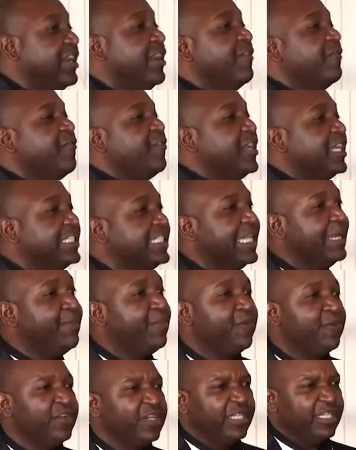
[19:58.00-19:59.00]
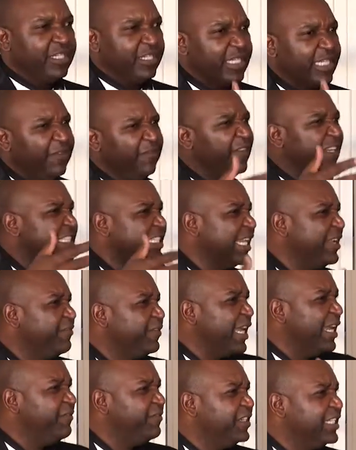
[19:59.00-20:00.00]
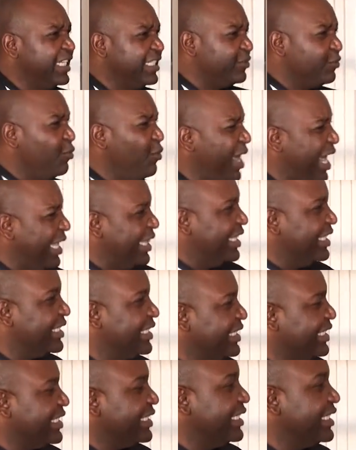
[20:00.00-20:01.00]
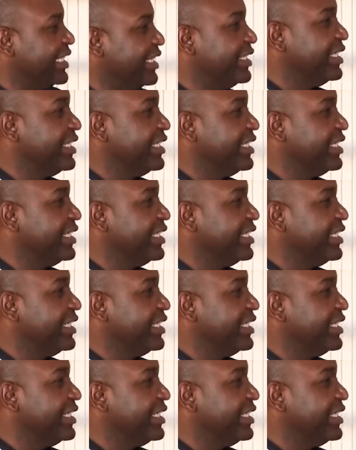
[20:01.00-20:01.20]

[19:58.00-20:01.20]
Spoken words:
For example, give us evidence. Who are these researchers